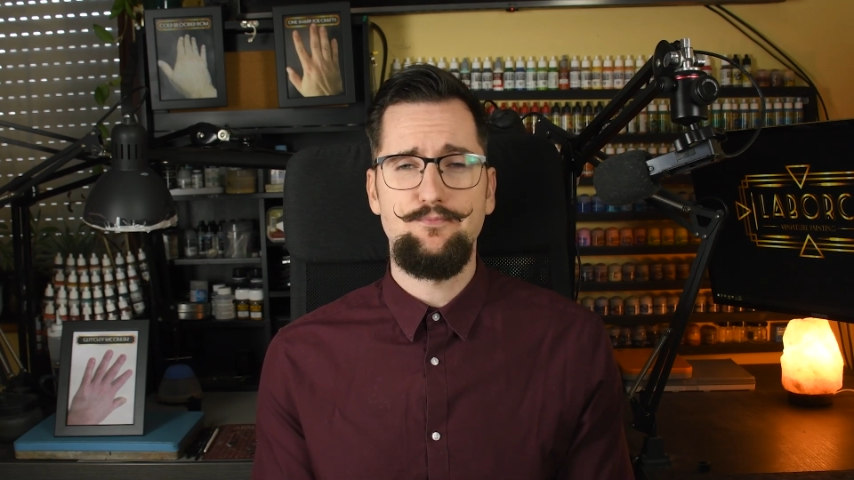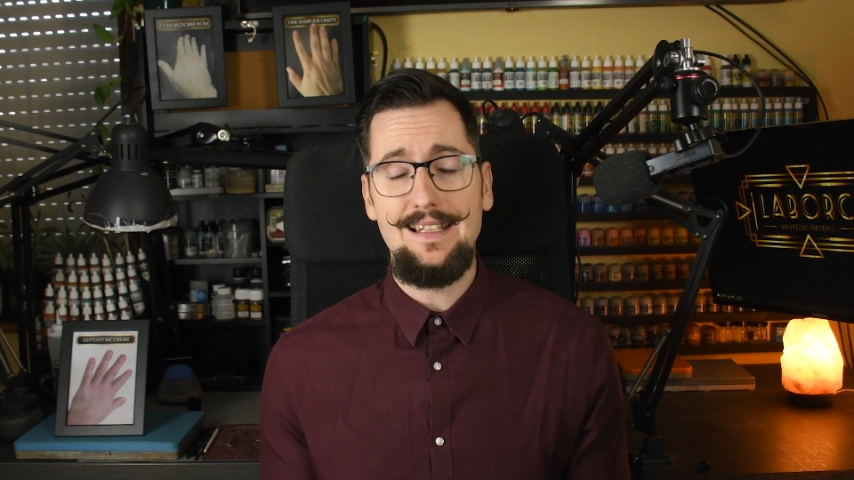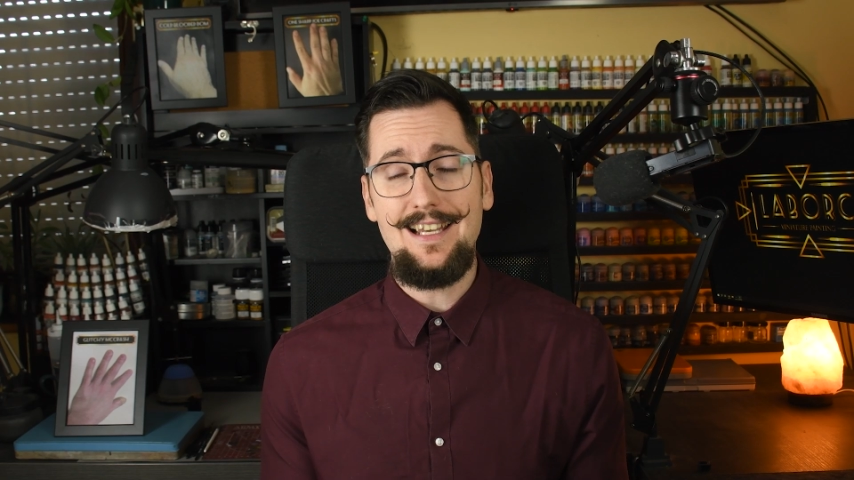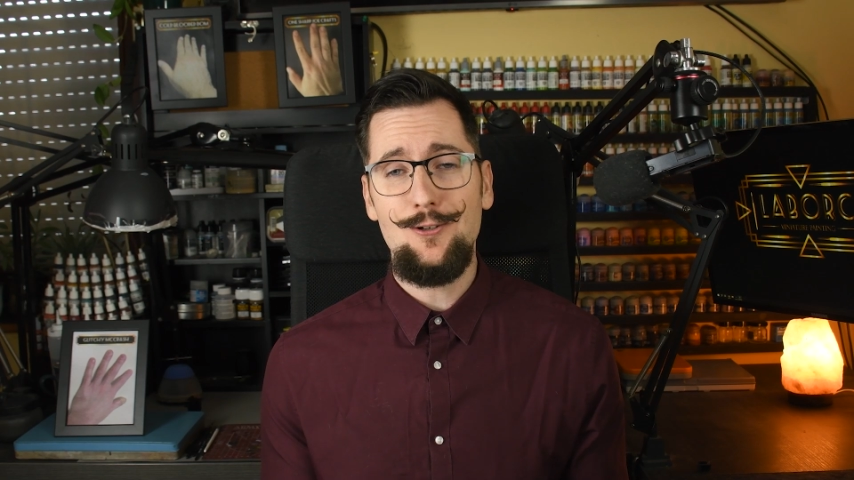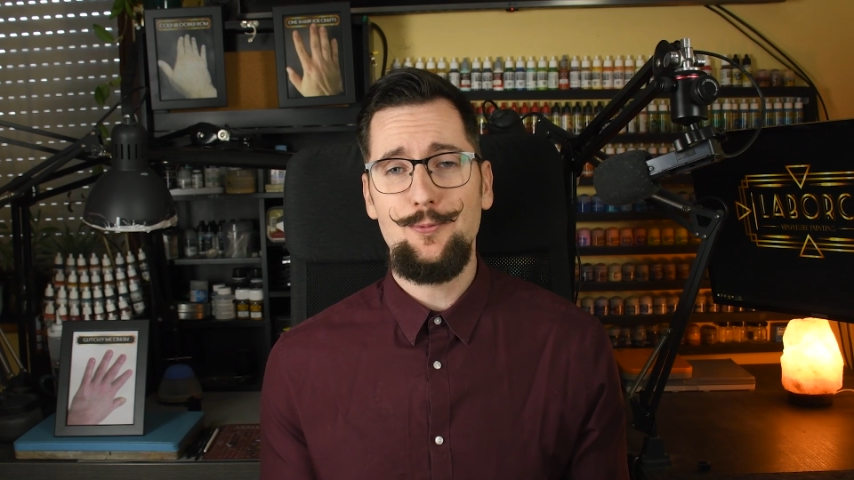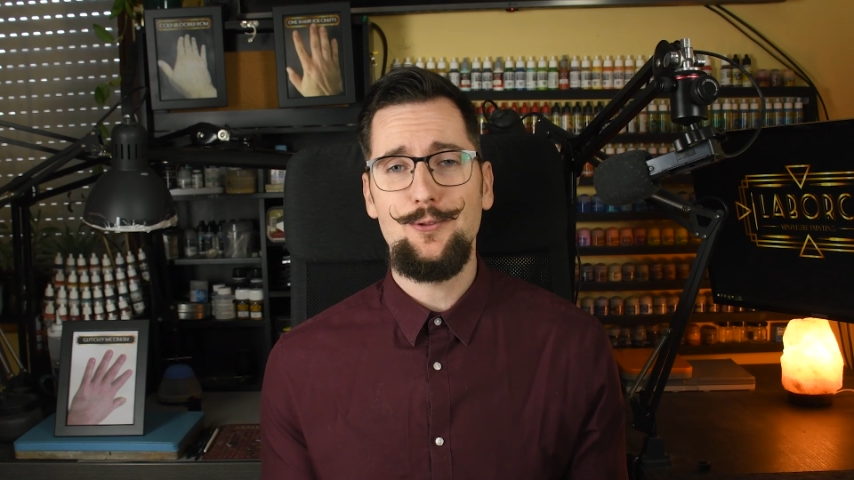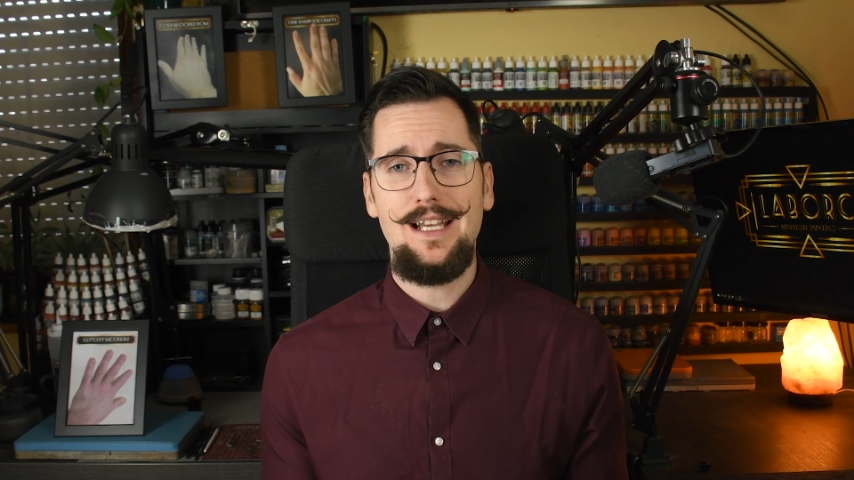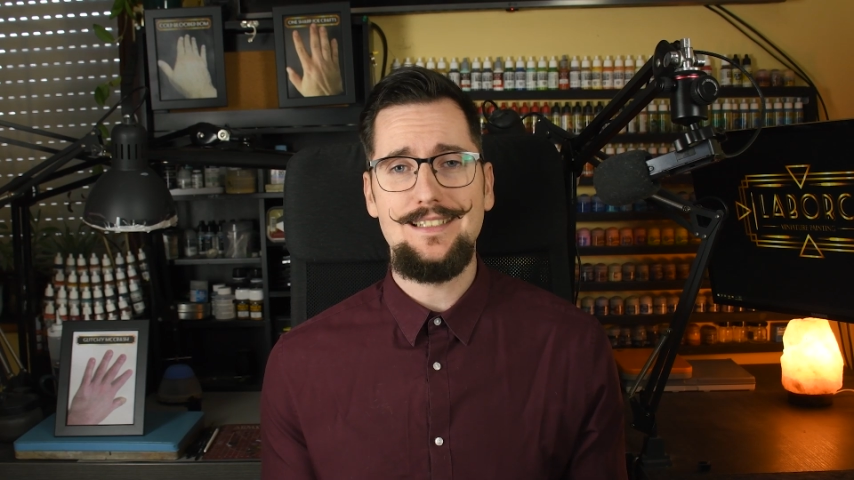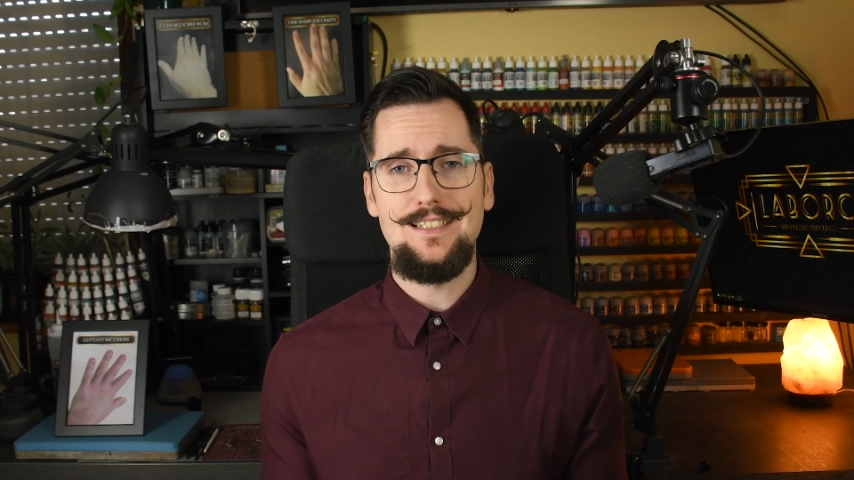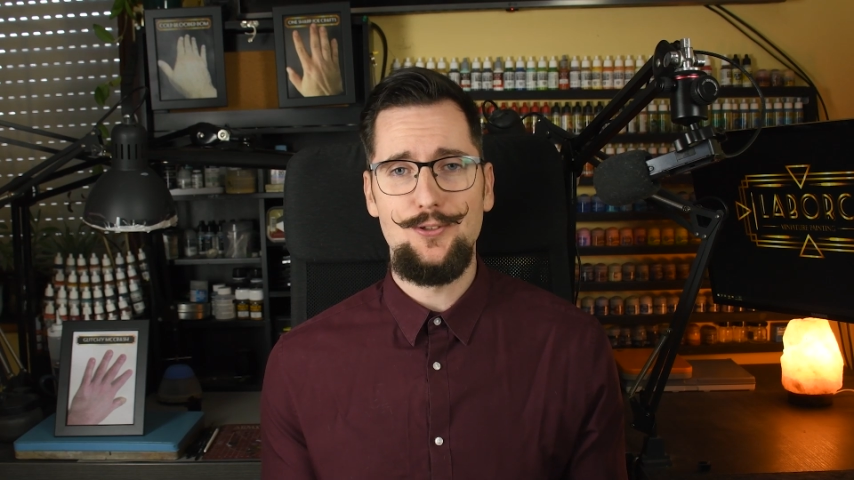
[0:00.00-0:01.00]
and I hope you
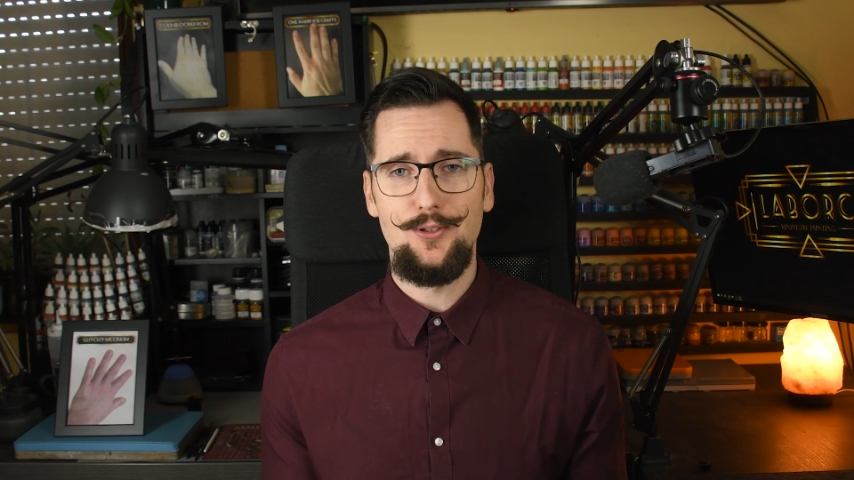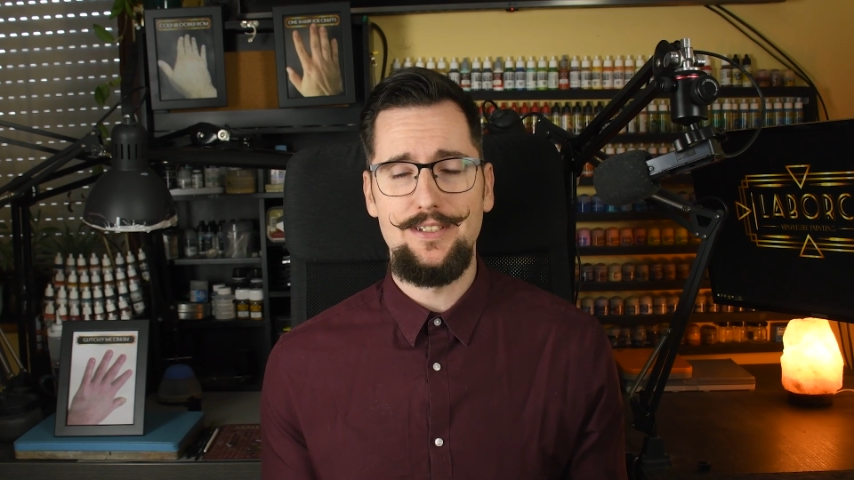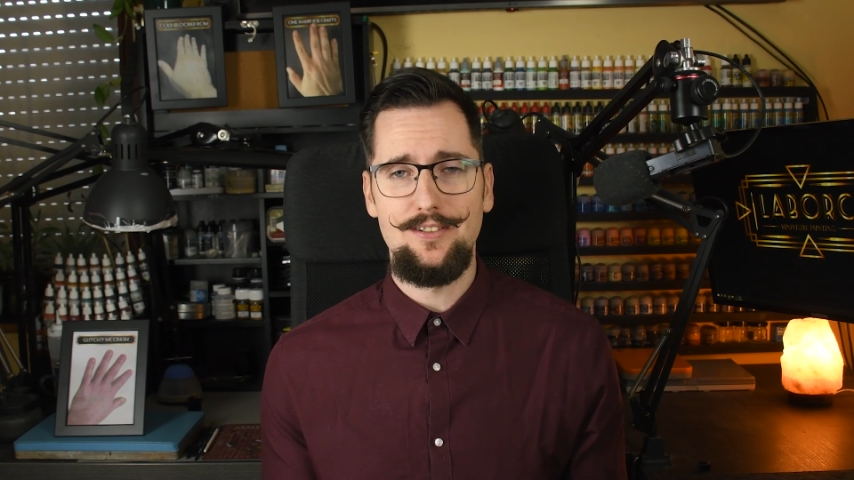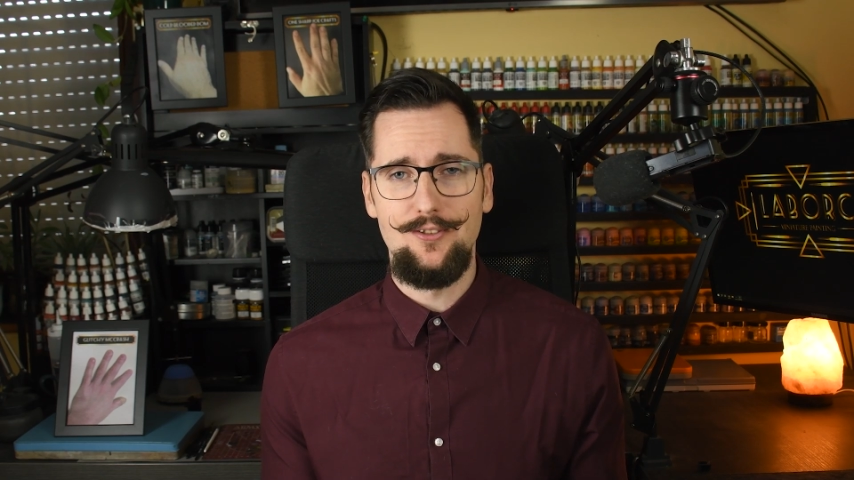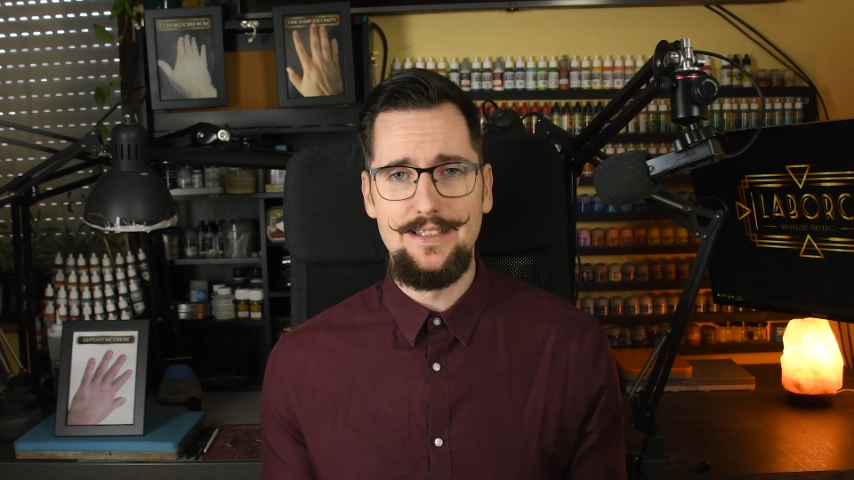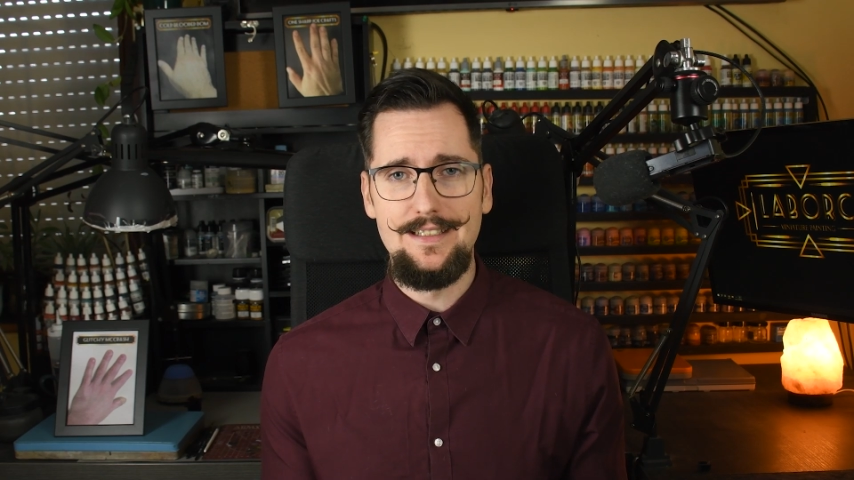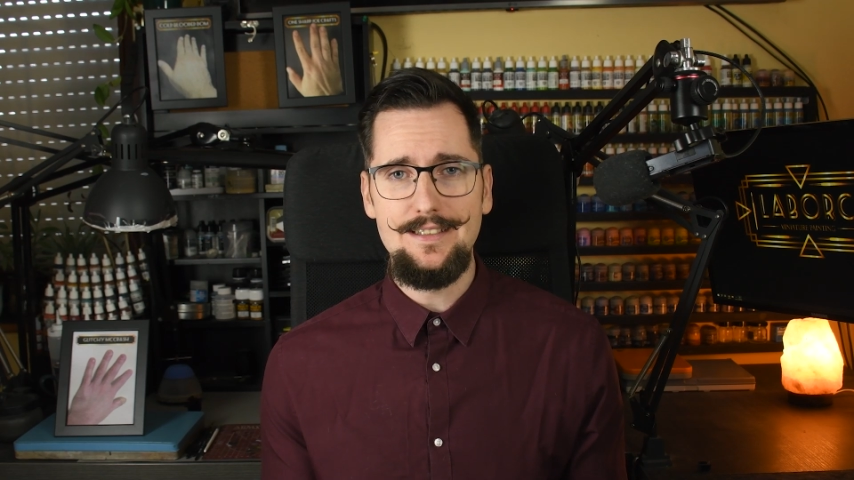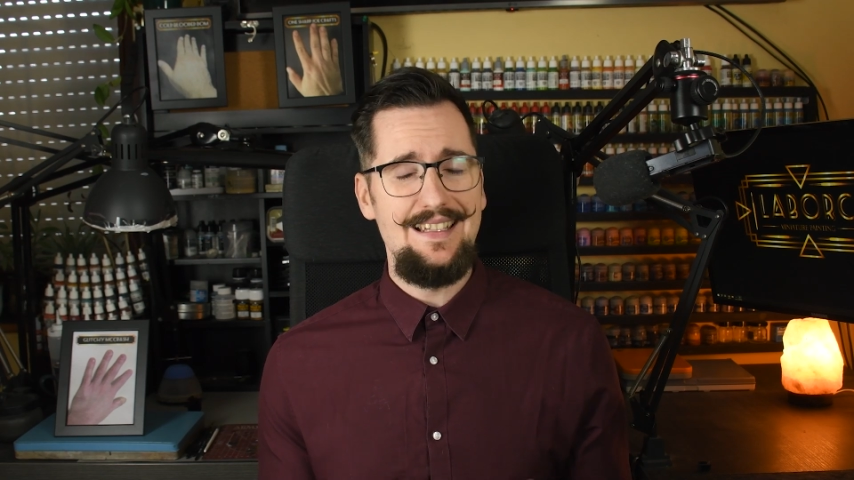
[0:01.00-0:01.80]
guys enjoy the content.